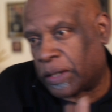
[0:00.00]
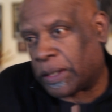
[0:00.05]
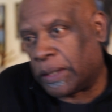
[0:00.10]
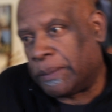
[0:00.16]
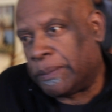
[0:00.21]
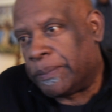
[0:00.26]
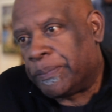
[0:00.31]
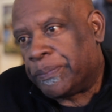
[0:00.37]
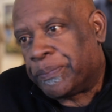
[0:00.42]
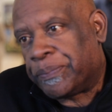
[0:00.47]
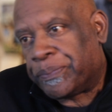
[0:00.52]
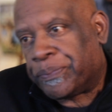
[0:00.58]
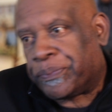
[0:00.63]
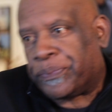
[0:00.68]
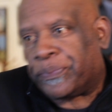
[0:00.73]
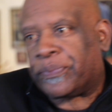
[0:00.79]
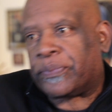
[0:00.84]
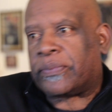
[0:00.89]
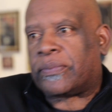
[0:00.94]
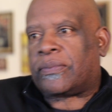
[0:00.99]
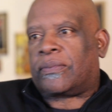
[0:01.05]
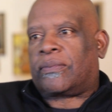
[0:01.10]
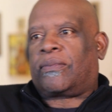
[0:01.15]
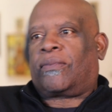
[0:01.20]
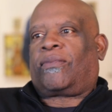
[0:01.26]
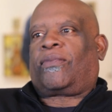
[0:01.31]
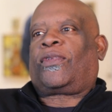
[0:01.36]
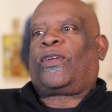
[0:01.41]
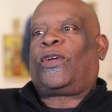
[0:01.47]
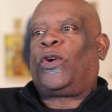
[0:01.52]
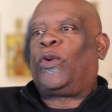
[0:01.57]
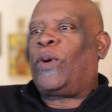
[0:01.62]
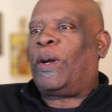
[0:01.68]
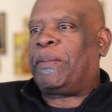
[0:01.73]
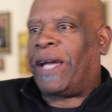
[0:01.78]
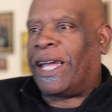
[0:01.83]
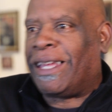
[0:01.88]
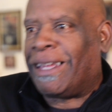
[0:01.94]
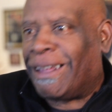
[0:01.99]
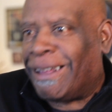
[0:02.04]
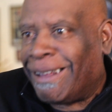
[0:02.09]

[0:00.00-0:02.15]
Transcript: Okay. Who am I?